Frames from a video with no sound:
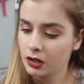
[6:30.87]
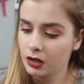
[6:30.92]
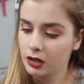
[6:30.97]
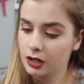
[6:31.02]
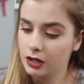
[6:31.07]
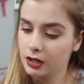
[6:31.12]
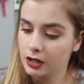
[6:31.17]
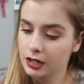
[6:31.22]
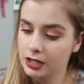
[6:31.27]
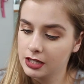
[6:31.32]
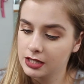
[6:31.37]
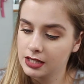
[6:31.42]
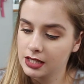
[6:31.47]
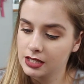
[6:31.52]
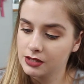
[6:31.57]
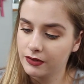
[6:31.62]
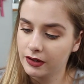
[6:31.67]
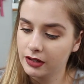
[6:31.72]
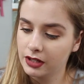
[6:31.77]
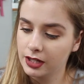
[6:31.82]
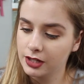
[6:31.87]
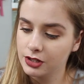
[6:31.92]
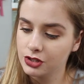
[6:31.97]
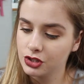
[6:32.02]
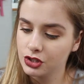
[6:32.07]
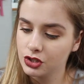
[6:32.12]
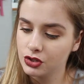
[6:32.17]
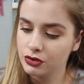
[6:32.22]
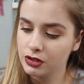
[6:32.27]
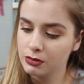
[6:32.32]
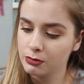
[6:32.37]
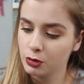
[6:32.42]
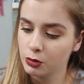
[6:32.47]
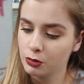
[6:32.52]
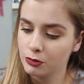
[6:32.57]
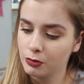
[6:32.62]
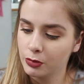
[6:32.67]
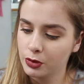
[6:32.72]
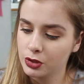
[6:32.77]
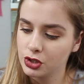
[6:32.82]
Uh, it says foundation treatment
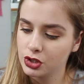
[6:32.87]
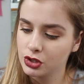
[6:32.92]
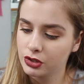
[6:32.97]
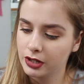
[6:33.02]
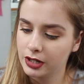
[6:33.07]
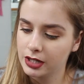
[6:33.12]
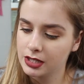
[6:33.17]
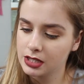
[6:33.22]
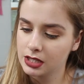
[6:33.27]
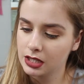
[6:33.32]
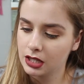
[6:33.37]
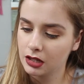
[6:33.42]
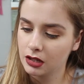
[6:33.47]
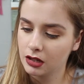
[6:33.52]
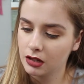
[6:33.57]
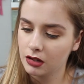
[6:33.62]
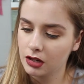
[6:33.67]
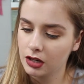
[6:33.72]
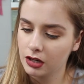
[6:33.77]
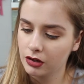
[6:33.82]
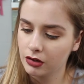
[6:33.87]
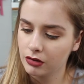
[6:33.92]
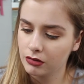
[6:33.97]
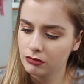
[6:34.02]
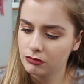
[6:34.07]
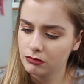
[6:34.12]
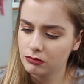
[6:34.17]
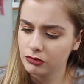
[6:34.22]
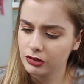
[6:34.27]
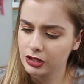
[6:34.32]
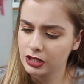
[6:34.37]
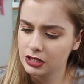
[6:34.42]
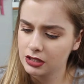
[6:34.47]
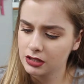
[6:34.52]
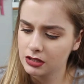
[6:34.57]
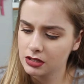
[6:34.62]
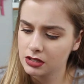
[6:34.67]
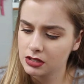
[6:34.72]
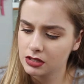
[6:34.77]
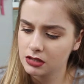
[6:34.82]
with moisturising
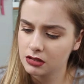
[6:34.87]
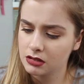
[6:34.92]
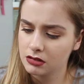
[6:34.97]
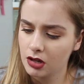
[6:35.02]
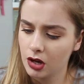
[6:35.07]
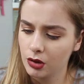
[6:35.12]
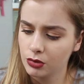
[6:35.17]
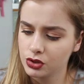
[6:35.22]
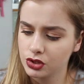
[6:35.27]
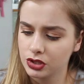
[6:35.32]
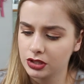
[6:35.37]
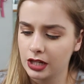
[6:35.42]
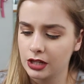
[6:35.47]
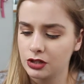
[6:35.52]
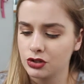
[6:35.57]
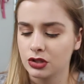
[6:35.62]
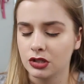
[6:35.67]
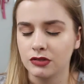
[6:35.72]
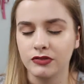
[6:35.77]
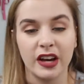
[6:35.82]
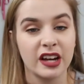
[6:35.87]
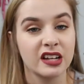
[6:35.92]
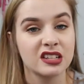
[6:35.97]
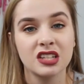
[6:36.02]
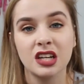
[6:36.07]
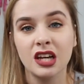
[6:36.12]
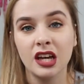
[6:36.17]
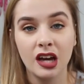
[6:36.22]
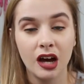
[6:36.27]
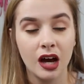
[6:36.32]
ingredients, ultra natural effect.